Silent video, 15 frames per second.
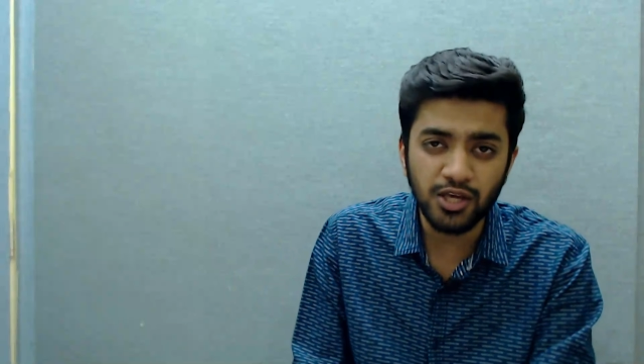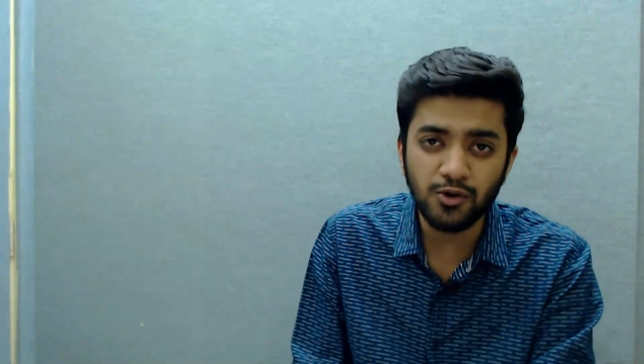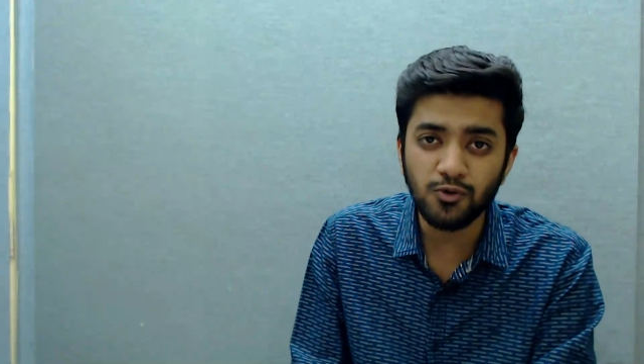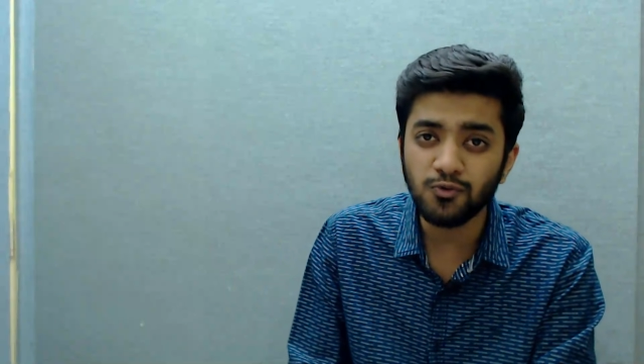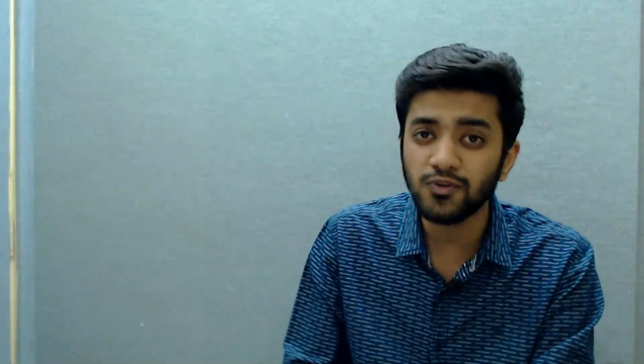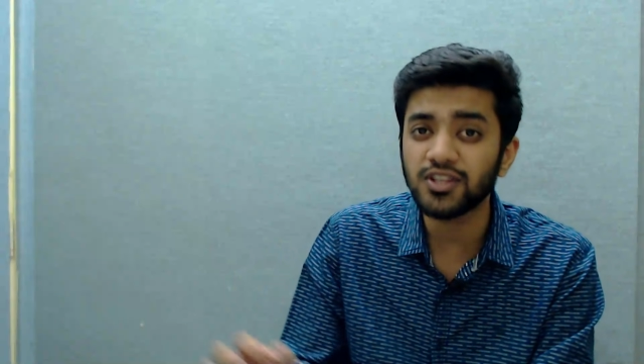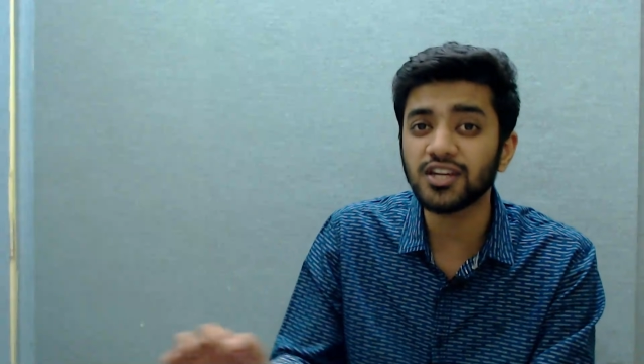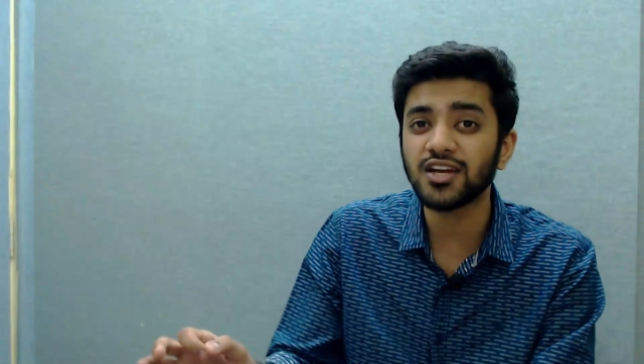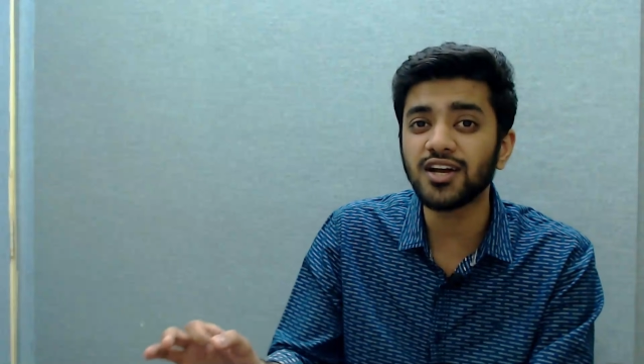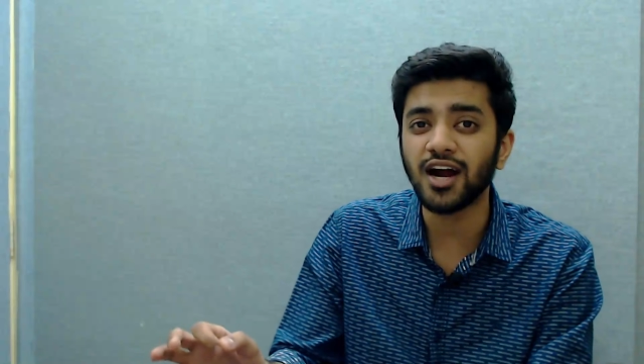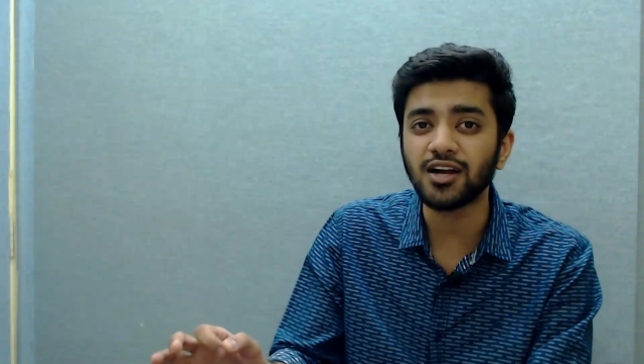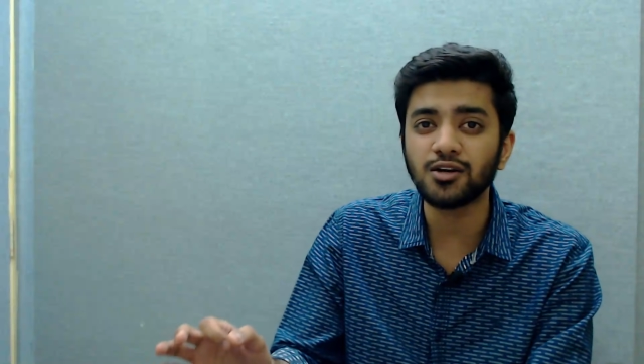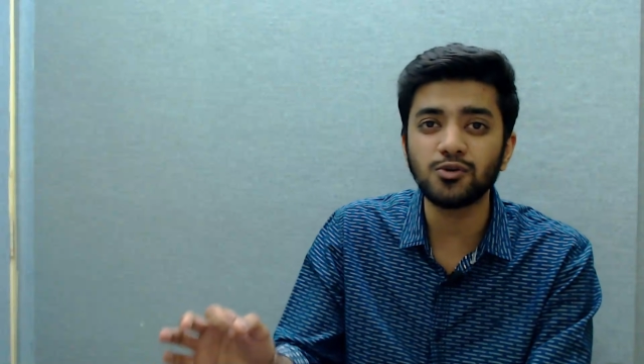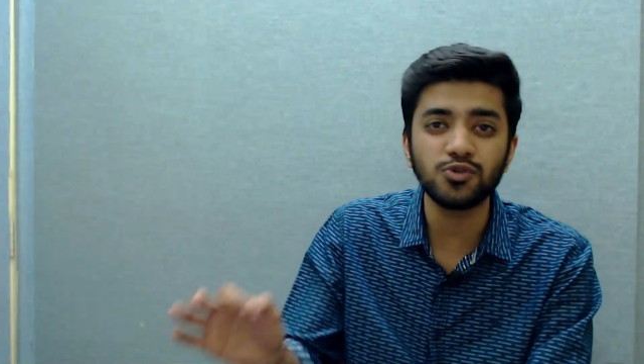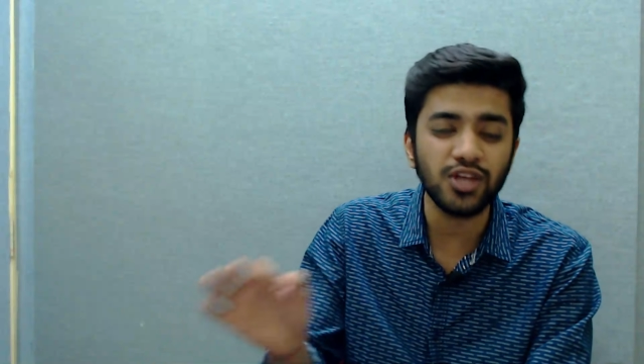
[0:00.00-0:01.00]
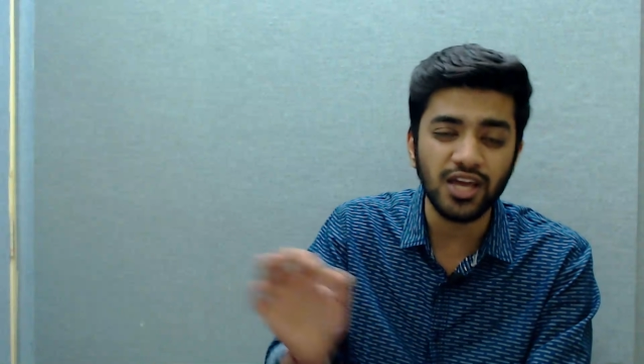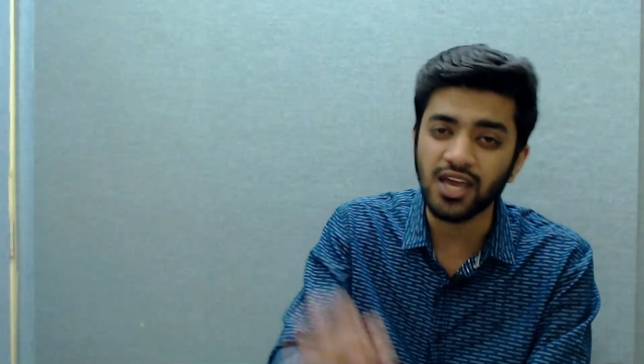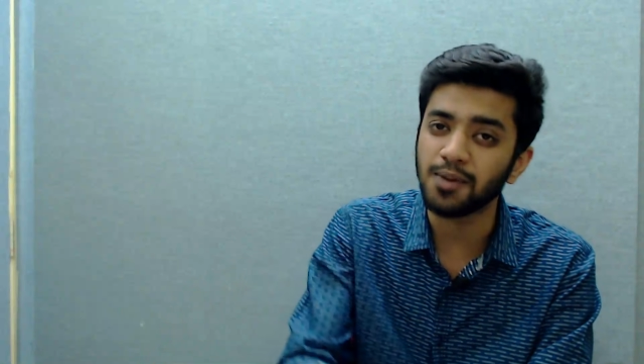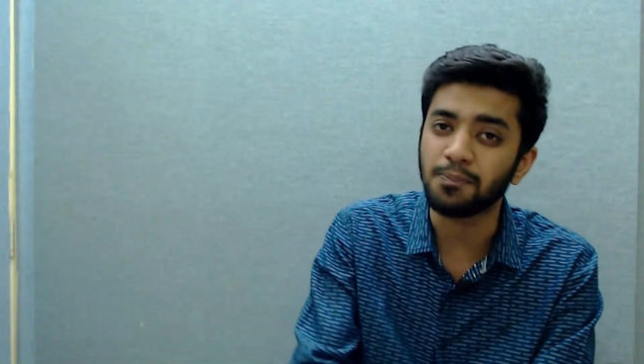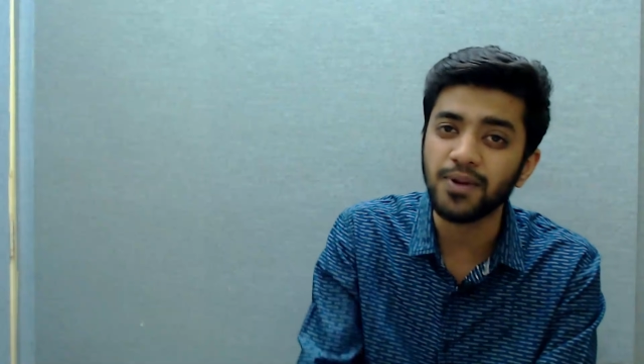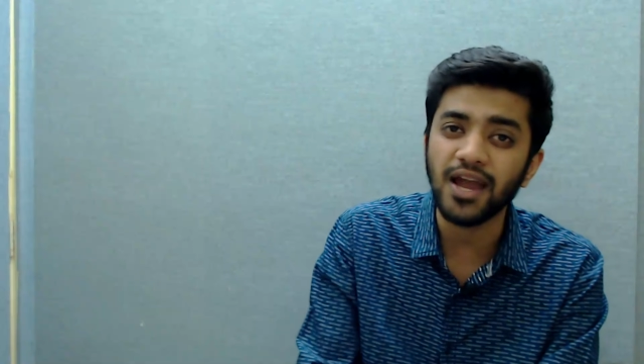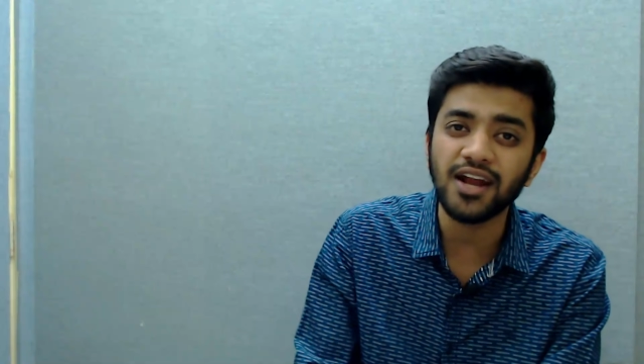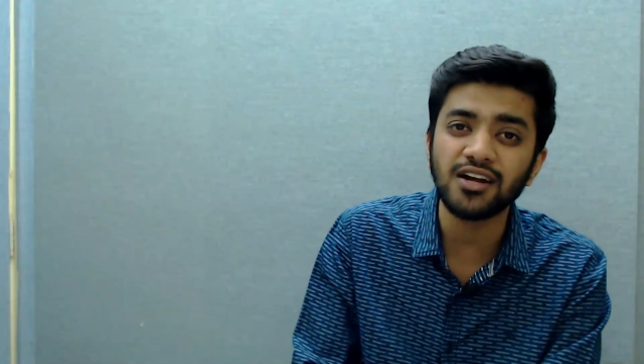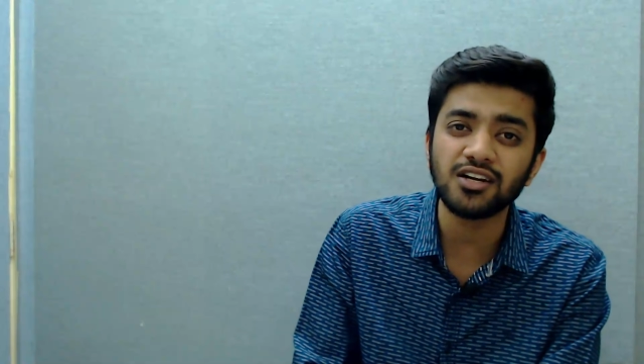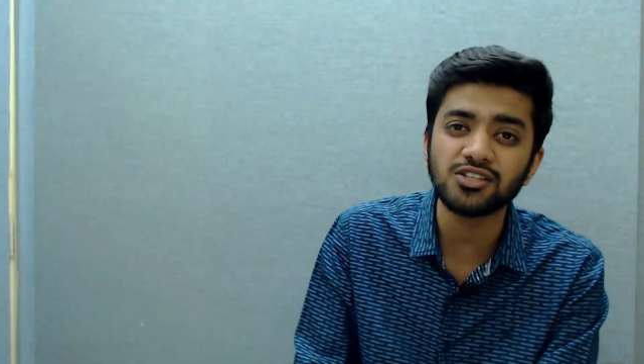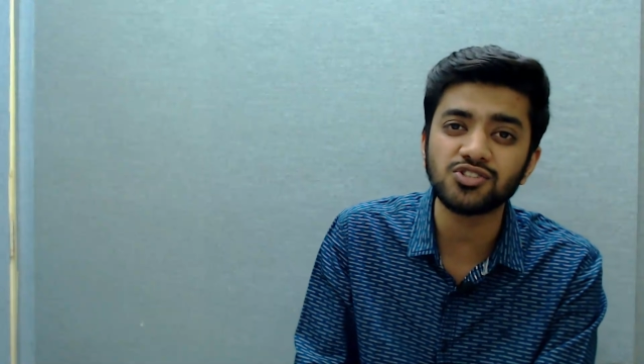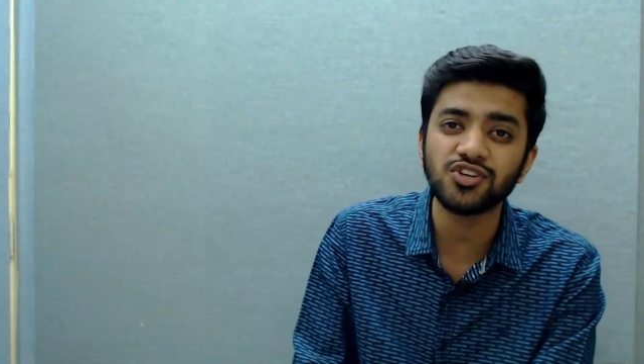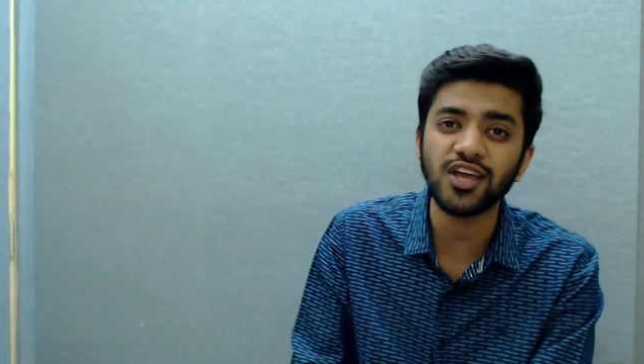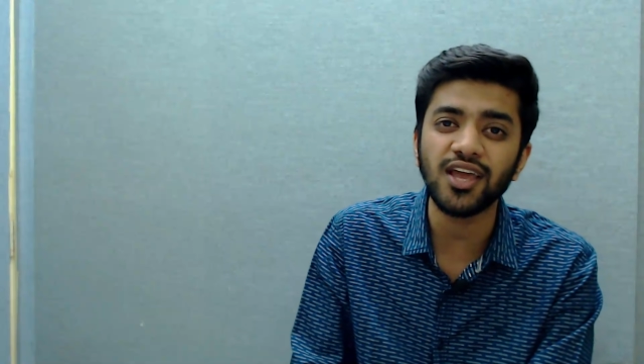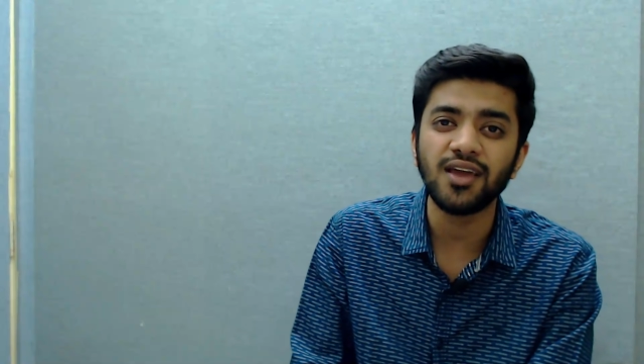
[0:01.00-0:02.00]
with regard to the API
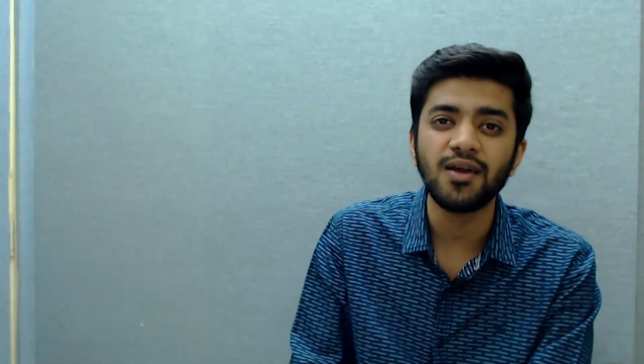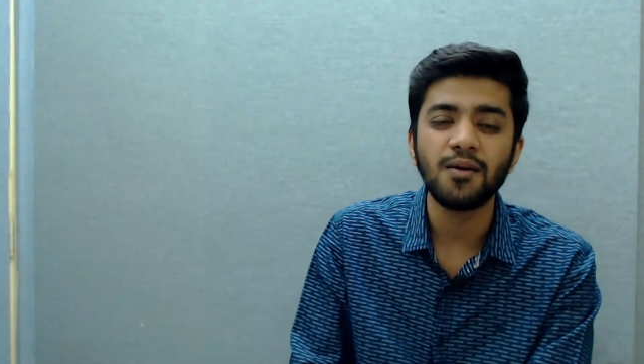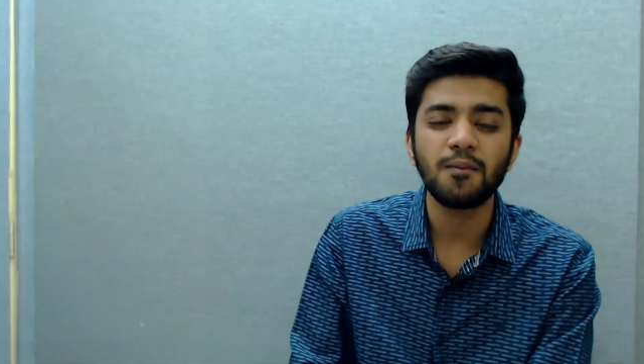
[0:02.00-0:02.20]
industry,